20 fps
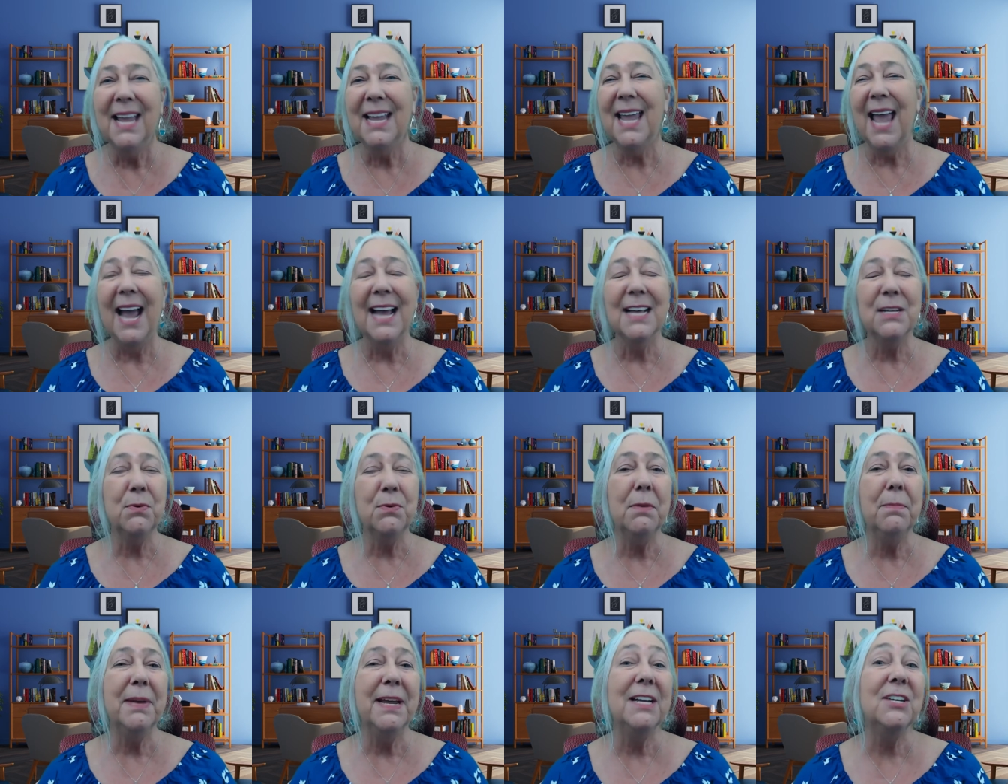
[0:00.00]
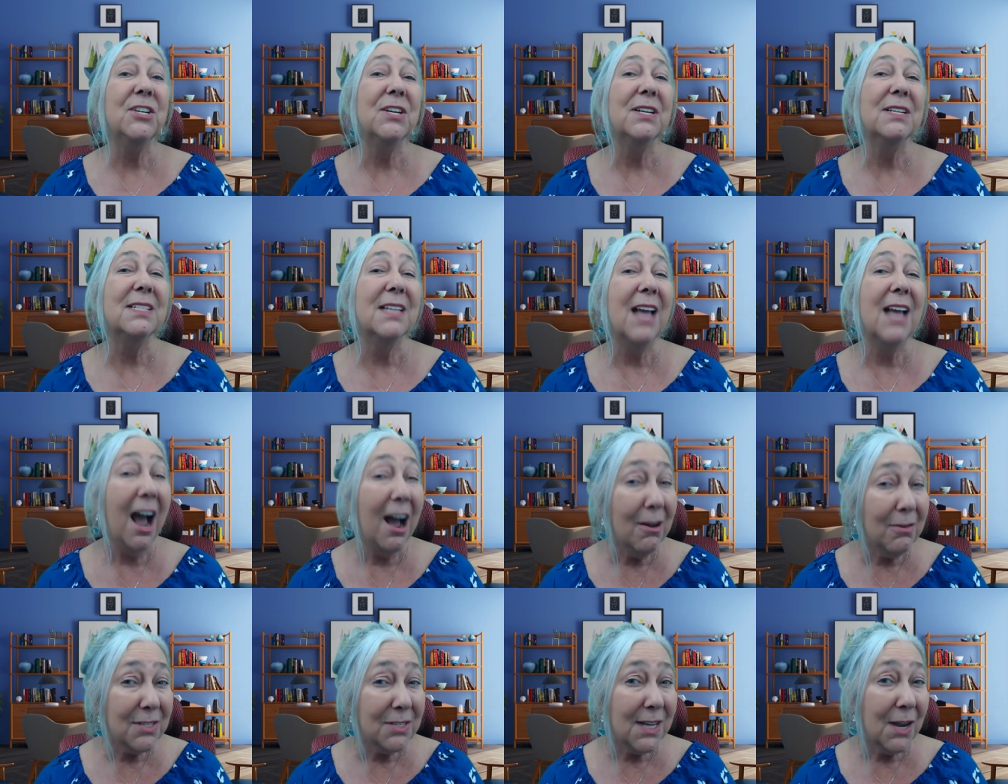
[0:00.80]
Caswell Beach is
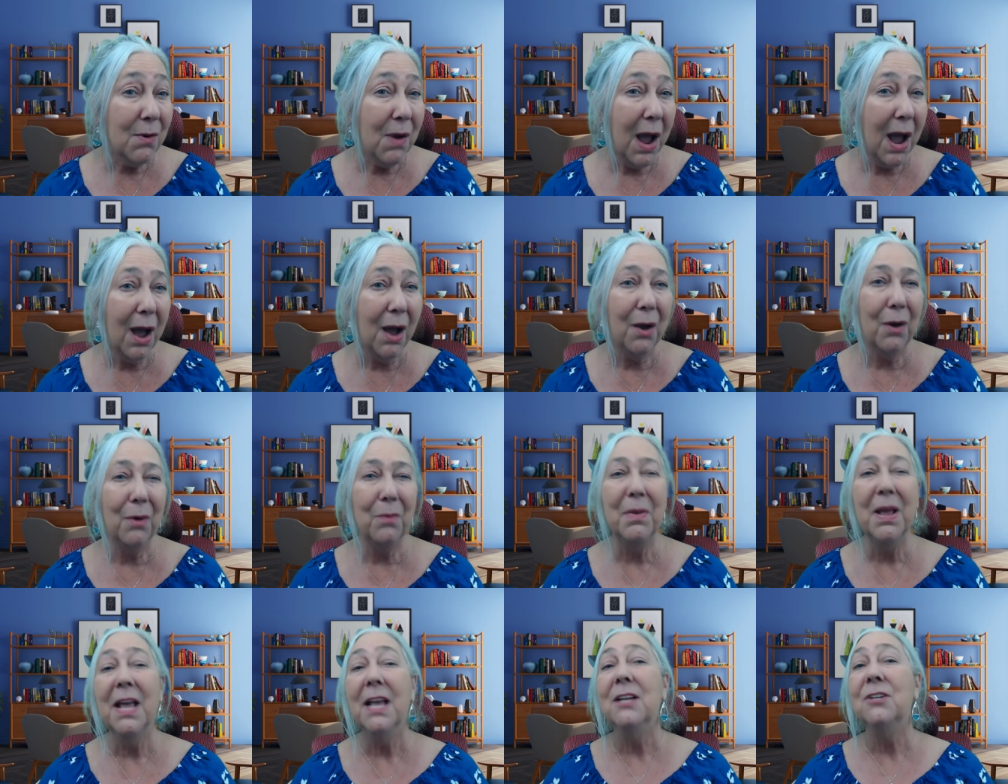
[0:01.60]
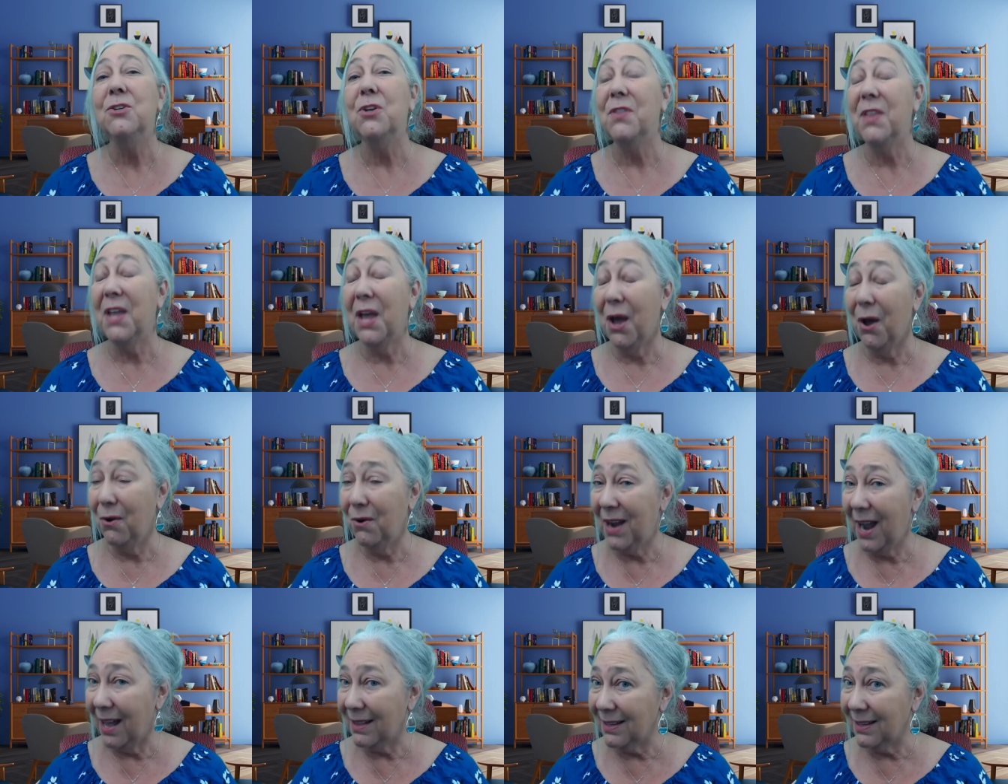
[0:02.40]
also home to the
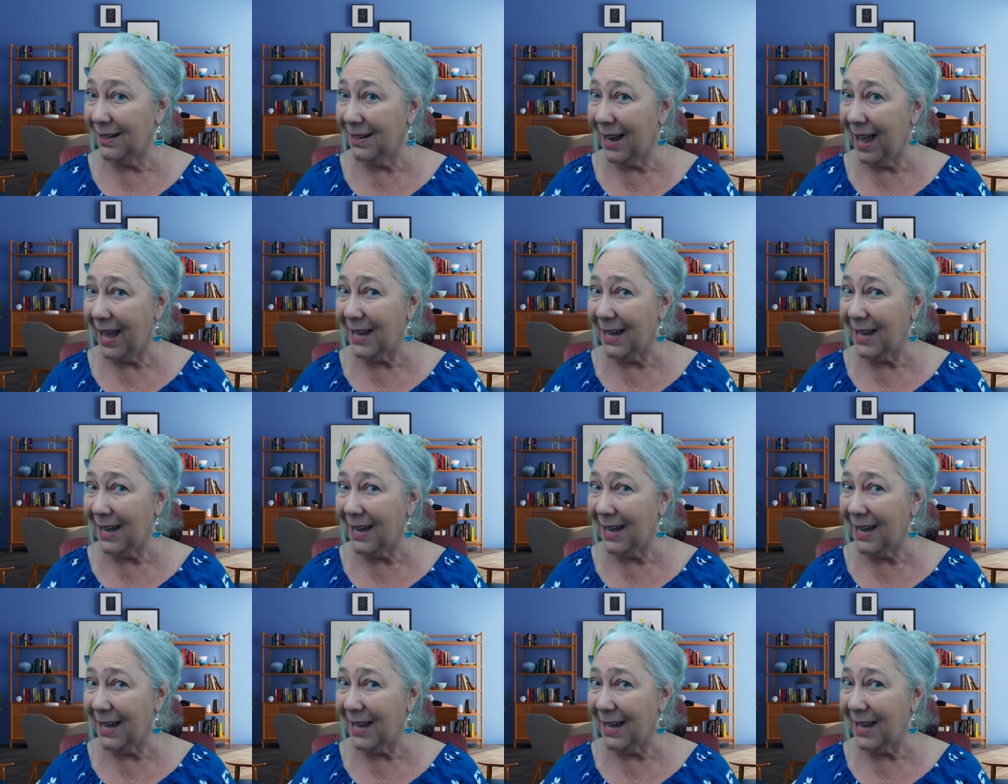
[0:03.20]
Oak Island